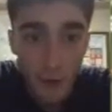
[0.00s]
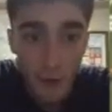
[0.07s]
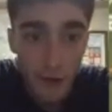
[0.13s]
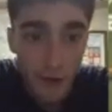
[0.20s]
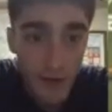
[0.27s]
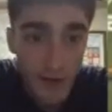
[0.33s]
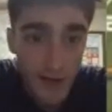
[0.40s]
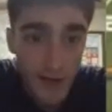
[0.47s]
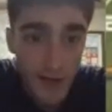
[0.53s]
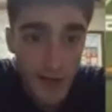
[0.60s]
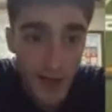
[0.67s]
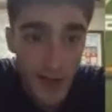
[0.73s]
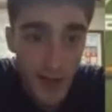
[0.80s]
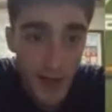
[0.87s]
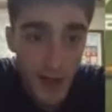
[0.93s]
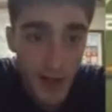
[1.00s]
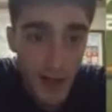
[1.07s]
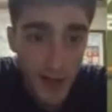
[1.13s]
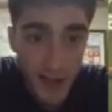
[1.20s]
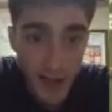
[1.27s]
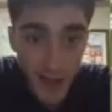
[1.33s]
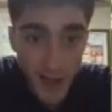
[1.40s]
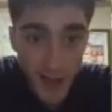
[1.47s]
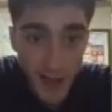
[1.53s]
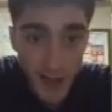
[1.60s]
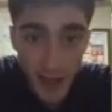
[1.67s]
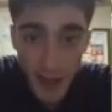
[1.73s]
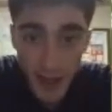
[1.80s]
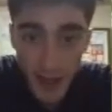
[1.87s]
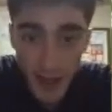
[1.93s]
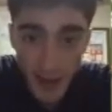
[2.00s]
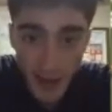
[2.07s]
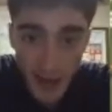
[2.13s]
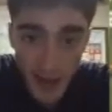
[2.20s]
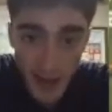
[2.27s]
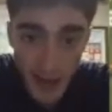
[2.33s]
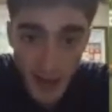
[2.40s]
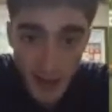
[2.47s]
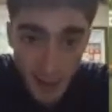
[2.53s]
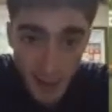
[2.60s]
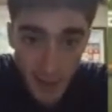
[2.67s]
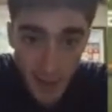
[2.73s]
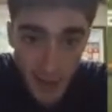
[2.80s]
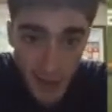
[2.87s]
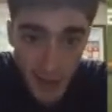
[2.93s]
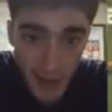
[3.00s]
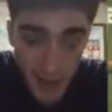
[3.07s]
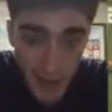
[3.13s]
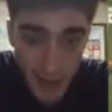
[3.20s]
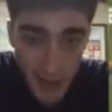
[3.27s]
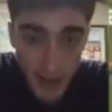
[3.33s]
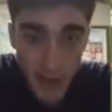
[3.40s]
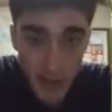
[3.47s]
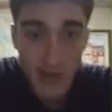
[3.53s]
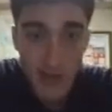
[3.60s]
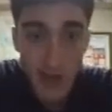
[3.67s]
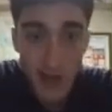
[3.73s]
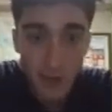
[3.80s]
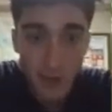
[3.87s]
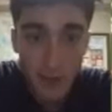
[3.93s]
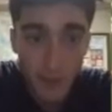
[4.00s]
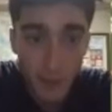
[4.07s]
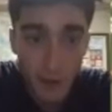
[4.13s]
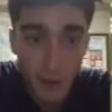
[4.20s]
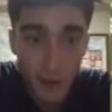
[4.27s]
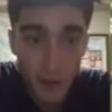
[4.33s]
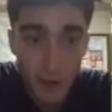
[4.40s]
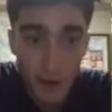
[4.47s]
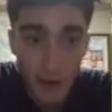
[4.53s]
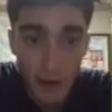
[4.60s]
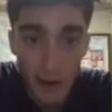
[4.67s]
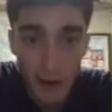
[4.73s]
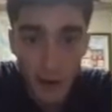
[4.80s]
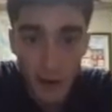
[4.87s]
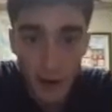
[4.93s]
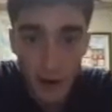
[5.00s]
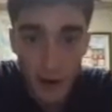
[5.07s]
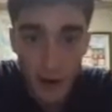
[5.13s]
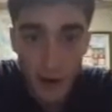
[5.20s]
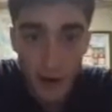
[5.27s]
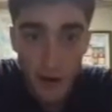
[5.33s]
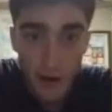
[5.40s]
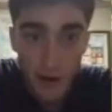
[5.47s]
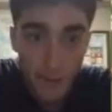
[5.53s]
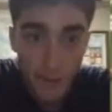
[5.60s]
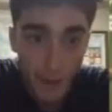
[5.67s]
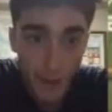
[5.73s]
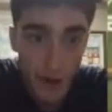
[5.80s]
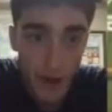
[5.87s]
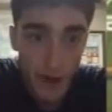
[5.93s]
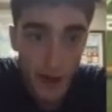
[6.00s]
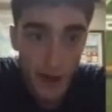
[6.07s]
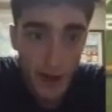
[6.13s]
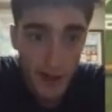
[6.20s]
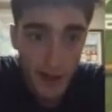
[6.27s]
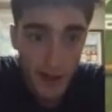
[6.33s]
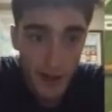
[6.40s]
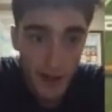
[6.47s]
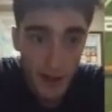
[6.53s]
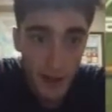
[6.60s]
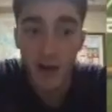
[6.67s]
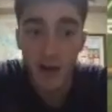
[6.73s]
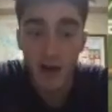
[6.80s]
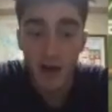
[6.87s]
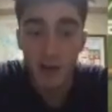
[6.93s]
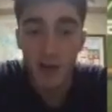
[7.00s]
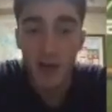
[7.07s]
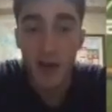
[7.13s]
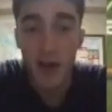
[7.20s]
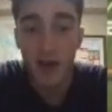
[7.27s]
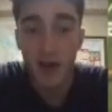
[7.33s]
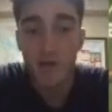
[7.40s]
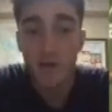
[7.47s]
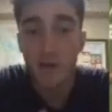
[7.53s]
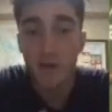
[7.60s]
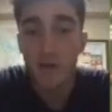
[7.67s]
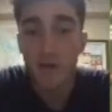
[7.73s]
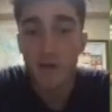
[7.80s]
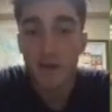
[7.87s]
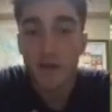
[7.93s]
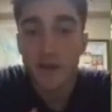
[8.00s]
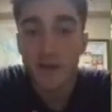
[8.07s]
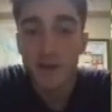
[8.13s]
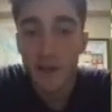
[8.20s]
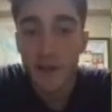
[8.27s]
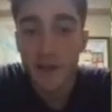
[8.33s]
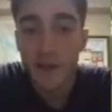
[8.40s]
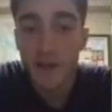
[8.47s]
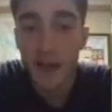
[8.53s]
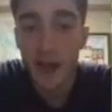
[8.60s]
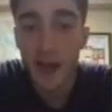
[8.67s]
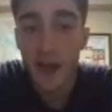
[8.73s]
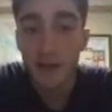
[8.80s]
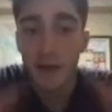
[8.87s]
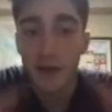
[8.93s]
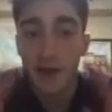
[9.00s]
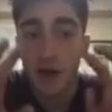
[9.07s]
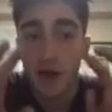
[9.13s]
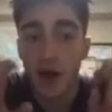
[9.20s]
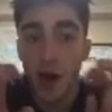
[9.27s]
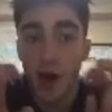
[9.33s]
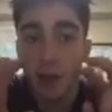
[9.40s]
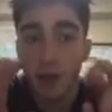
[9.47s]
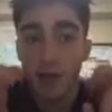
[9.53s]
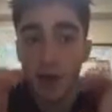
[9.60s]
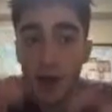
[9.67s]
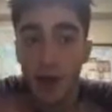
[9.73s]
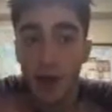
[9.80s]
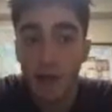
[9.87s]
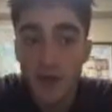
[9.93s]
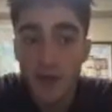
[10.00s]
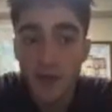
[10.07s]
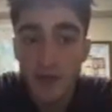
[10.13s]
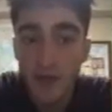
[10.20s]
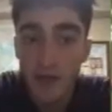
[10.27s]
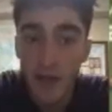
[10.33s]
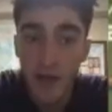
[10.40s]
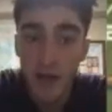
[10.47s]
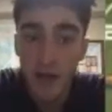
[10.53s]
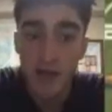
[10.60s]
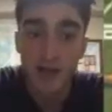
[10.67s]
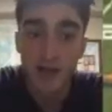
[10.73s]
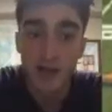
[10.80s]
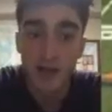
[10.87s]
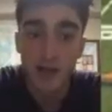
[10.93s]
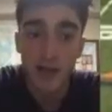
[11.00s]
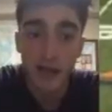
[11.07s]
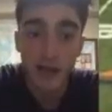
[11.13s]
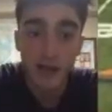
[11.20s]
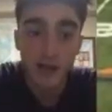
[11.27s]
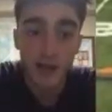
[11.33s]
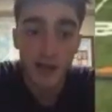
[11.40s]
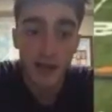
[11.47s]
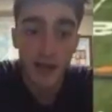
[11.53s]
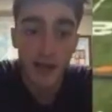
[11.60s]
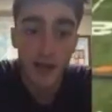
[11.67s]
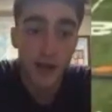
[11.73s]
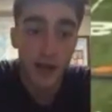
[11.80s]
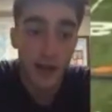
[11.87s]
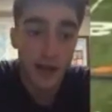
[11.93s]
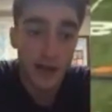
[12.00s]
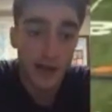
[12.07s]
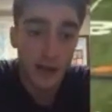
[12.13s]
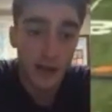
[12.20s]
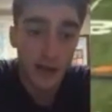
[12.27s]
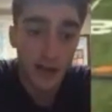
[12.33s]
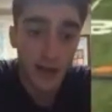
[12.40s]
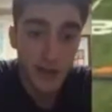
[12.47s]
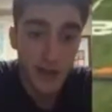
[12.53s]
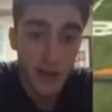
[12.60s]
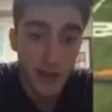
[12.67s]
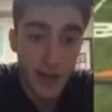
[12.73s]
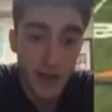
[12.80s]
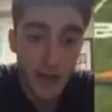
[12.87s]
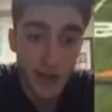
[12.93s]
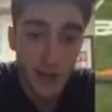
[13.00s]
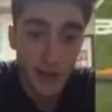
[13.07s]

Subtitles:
If this guy's high, and this guy's in the flats, that's cover 4. All right, 4 guys deep. But again, if the field is split in half in a combo coverage, let's look at the other side. All right, let's look at this triangle.